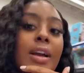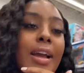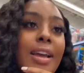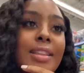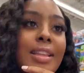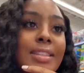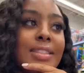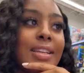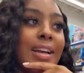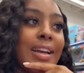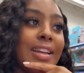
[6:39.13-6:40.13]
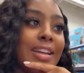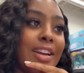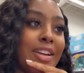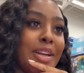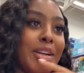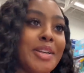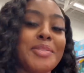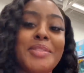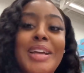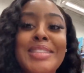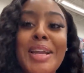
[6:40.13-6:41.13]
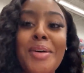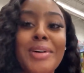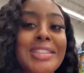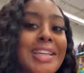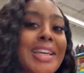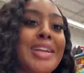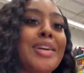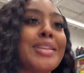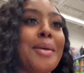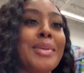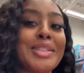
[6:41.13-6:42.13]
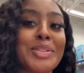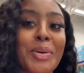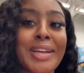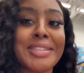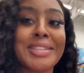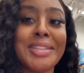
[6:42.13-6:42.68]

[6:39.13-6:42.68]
Okay, that's it. I gotta get out of here. I said I wasn't getting her that many toys.